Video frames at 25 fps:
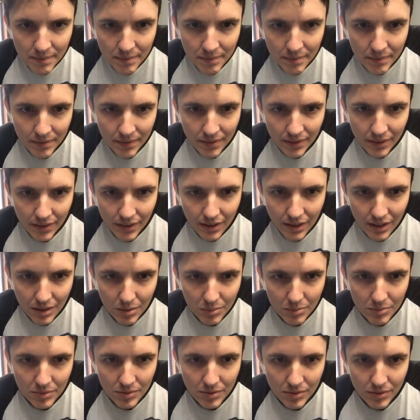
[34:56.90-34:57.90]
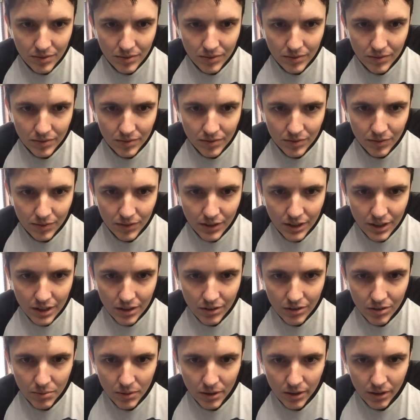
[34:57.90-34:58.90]
Yep. from 800
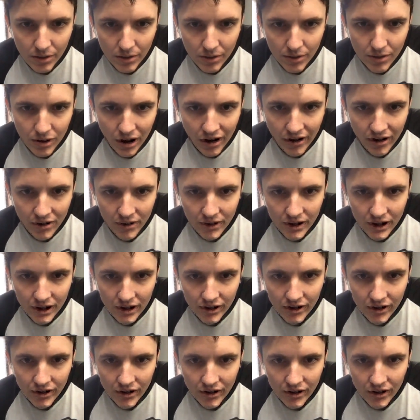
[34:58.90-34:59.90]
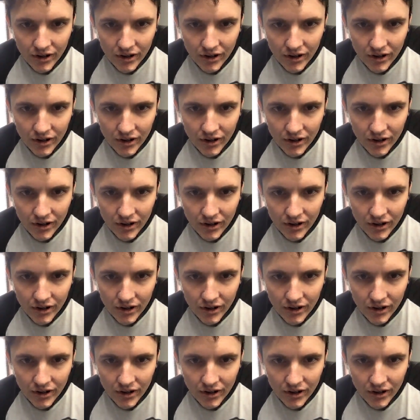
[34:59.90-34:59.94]
microliters of the priming mix